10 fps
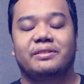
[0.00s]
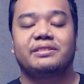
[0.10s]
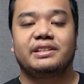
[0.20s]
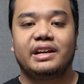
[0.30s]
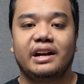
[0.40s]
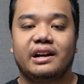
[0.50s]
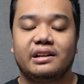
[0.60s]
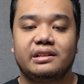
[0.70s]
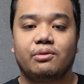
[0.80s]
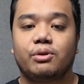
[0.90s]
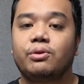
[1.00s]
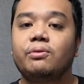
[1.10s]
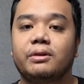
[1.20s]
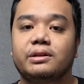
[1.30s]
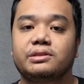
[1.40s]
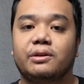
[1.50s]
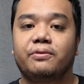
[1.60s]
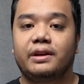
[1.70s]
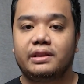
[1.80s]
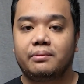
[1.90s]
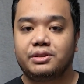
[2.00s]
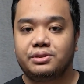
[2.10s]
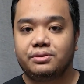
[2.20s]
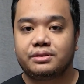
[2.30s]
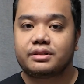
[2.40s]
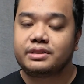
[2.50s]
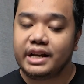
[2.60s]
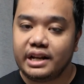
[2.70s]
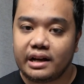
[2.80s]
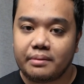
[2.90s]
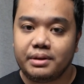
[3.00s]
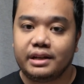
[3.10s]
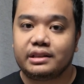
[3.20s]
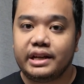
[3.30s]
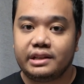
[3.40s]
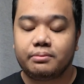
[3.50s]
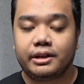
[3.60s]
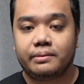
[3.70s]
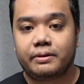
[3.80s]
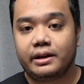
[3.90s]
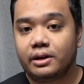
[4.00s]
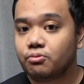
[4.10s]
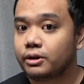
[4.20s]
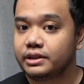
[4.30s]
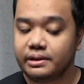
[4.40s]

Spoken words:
you can see here, there were rumors of Vietnamese users' data being leaked by the Pi Network